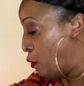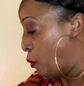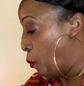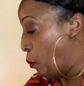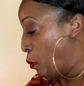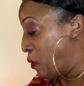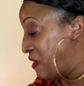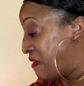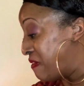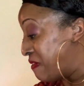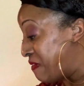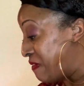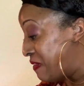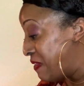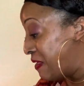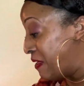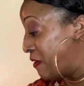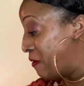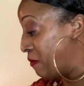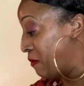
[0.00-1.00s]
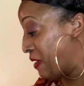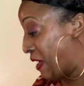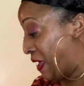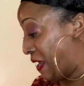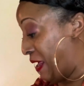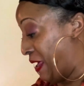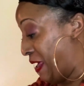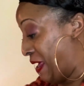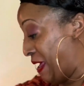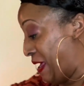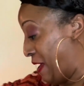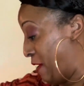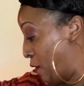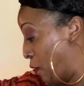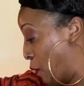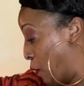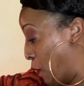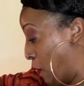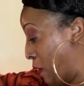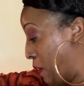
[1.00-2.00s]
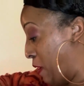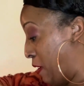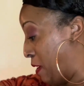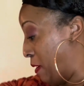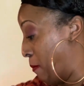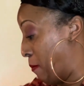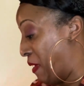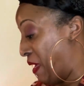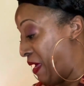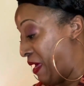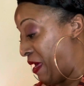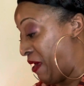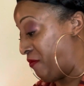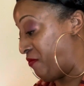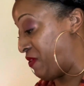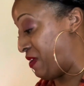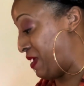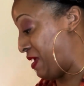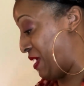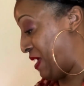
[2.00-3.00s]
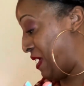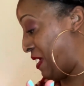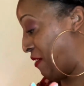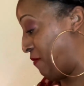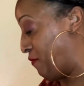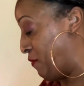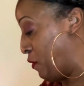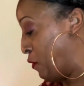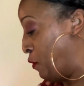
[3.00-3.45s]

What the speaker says: our half and half.